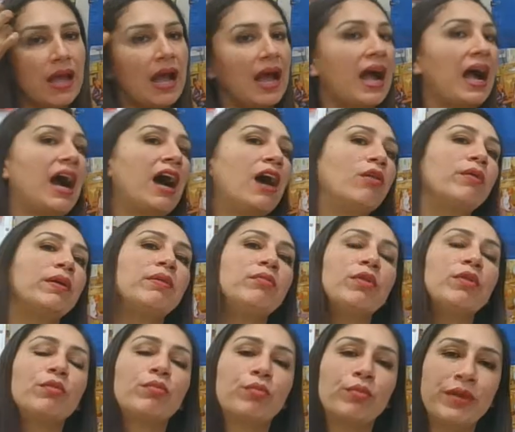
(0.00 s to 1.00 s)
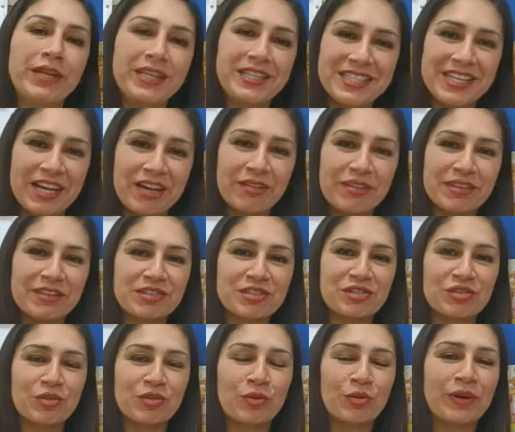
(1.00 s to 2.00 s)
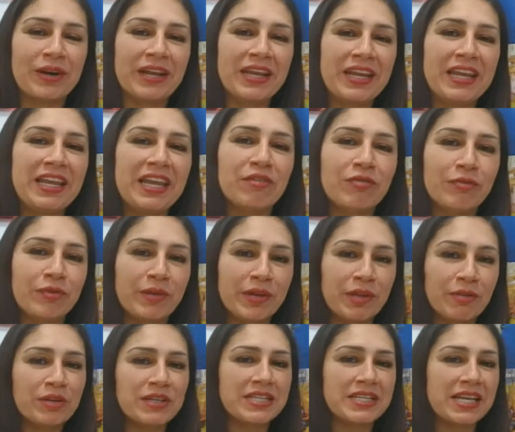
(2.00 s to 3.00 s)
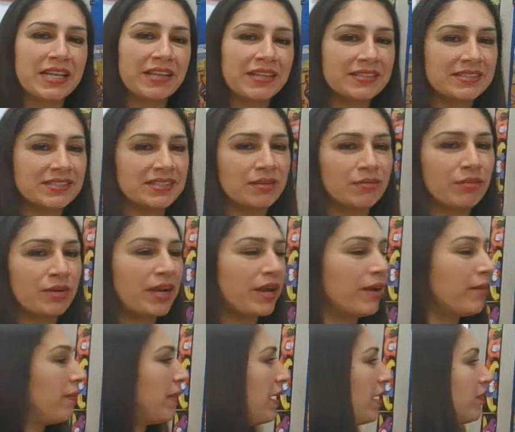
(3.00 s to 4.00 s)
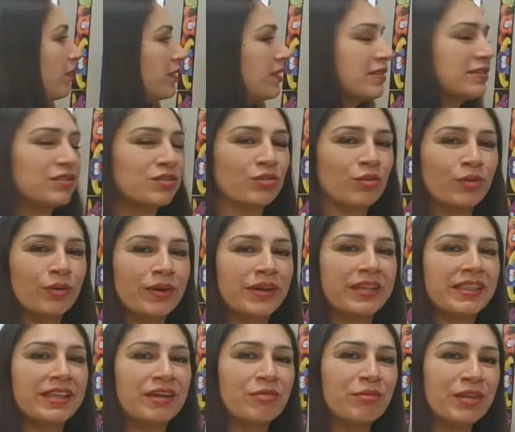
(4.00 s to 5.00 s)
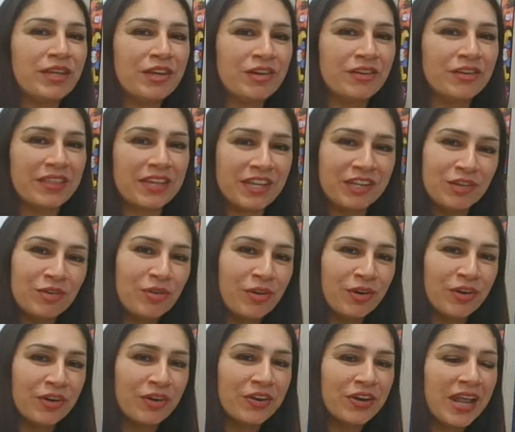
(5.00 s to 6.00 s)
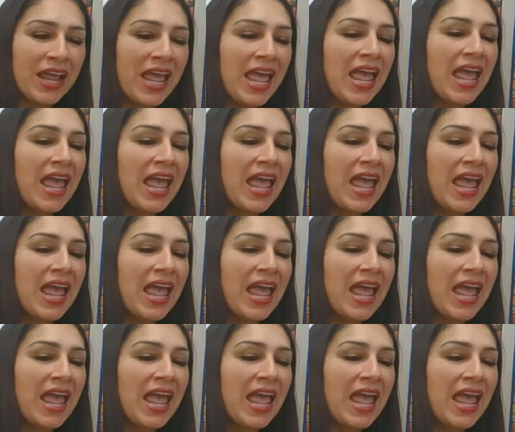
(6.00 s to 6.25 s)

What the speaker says: how we would retell this story if we were telling someone about the story that you heard.